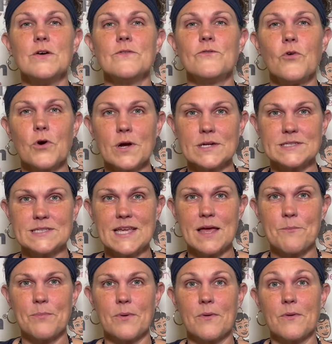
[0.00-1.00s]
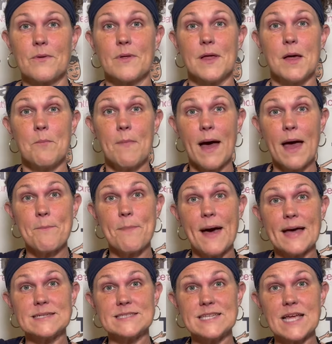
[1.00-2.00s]
For example, my
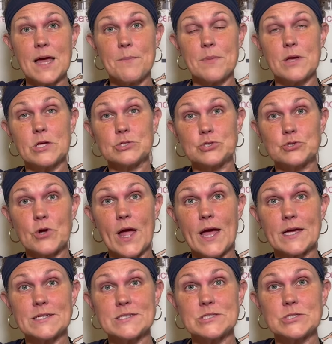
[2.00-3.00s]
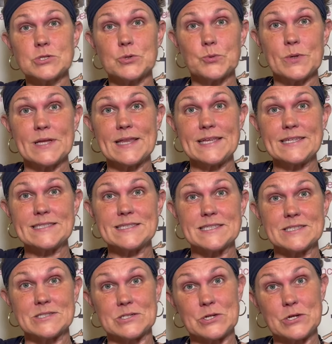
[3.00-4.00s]
bicep contracts,
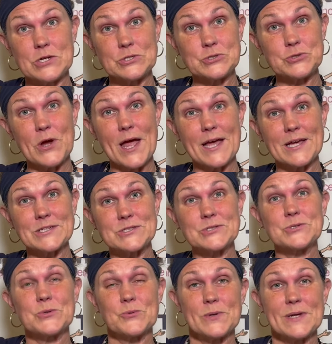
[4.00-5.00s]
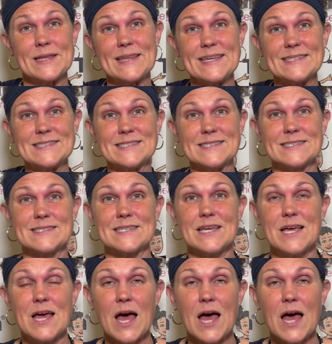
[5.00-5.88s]
releases, contracts, releases.